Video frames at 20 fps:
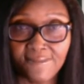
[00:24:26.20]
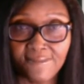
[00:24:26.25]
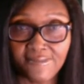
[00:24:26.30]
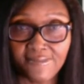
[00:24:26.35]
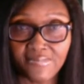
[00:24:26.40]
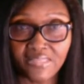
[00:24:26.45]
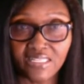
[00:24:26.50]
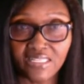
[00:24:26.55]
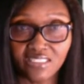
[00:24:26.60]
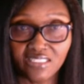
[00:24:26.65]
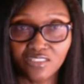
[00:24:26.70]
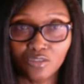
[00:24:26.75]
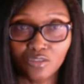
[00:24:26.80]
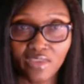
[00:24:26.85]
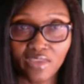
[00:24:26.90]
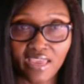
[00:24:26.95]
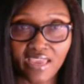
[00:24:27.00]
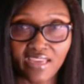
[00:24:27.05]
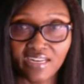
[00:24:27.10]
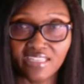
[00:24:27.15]

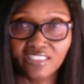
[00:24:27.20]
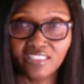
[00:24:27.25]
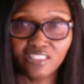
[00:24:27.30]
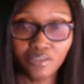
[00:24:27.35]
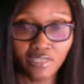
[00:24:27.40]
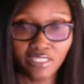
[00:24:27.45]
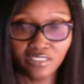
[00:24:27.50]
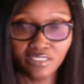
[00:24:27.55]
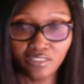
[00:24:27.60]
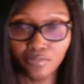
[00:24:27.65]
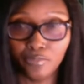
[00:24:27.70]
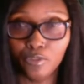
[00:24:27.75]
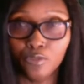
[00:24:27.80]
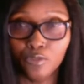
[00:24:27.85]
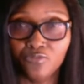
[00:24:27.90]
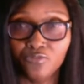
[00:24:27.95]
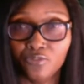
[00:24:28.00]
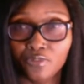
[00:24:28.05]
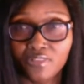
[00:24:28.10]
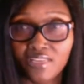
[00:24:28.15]
It's a
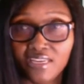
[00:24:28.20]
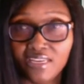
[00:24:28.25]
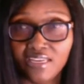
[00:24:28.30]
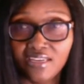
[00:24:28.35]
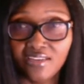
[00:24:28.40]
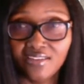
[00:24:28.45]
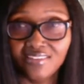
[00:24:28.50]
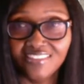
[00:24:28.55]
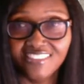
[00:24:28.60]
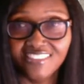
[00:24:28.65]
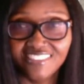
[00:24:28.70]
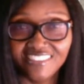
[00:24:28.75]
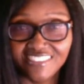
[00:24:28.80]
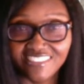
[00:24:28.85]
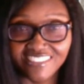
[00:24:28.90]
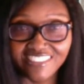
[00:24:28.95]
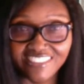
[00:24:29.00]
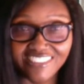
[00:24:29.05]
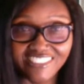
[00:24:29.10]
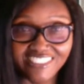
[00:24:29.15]
beautiful thing.
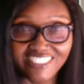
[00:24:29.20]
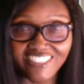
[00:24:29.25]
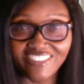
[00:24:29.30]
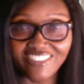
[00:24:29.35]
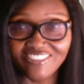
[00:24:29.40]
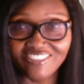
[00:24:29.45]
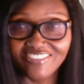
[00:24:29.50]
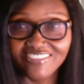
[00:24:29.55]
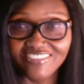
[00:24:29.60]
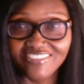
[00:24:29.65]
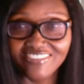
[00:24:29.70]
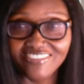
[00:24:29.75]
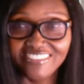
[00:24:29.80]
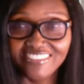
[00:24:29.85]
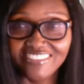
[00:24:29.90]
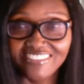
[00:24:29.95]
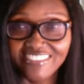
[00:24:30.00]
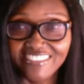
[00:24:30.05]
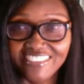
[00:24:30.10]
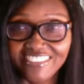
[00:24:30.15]
So,
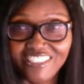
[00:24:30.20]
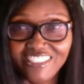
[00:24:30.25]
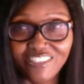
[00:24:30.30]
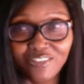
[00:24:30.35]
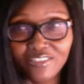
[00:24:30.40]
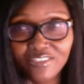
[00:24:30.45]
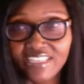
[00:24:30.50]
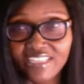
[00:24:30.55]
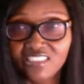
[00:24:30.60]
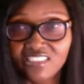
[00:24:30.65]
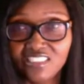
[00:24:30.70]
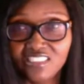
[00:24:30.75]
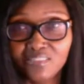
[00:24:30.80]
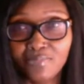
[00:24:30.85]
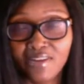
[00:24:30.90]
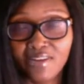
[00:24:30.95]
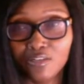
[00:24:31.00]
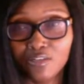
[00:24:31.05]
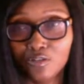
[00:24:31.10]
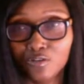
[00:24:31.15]
that's just my
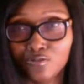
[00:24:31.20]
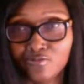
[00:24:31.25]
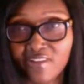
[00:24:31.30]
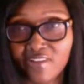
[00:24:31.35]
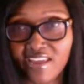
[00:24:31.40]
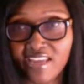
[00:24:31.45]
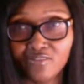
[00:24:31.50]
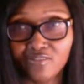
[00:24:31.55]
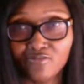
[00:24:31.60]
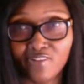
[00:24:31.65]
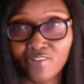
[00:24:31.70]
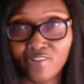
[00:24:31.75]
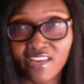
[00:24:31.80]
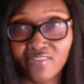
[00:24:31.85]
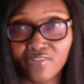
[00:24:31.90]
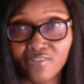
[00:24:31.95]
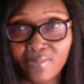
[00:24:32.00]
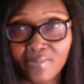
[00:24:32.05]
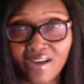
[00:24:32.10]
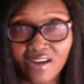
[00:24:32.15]
little rant and rave
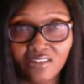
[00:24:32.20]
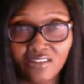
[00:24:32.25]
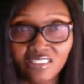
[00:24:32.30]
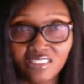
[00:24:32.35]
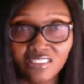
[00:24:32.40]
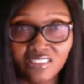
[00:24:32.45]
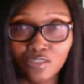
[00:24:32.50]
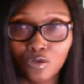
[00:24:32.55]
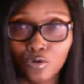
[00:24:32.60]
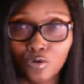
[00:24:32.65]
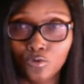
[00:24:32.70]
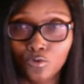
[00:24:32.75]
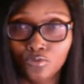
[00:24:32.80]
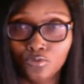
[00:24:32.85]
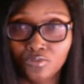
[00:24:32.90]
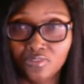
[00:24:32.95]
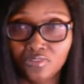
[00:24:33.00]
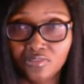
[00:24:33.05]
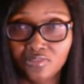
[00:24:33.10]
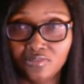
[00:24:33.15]
about this whole
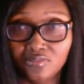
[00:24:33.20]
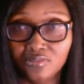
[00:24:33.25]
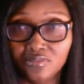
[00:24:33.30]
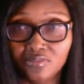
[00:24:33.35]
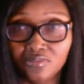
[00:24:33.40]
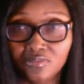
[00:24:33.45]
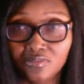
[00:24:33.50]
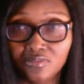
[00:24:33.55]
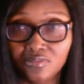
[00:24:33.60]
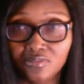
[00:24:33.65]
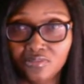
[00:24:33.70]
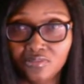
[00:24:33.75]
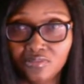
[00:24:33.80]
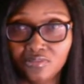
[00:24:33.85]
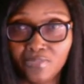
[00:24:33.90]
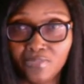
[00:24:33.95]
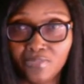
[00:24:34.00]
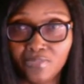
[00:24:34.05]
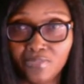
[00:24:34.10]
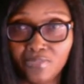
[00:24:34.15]
people
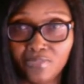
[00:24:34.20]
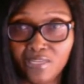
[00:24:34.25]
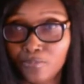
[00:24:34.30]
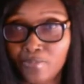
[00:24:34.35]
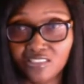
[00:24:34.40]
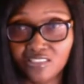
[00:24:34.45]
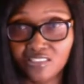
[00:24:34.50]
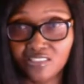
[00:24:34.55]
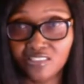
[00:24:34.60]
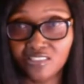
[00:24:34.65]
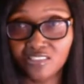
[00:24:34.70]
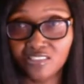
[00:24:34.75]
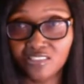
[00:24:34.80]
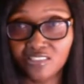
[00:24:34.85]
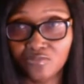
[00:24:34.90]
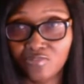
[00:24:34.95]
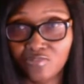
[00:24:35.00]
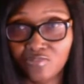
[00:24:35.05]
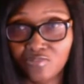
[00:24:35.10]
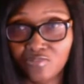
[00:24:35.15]
passing around and trying
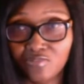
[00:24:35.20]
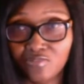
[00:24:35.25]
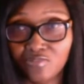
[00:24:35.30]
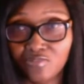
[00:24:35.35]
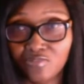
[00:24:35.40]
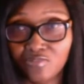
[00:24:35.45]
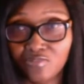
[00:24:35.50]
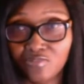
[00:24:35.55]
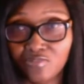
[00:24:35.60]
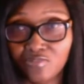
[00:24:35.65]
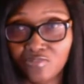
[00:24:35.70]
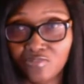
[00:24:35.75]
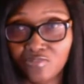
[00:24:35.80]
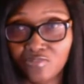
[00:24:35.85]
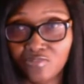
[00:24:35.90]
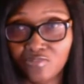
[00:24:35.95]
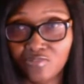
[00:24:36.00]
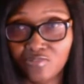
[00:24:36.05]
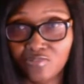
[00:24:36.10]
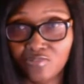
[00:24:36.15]
to make it a fact that,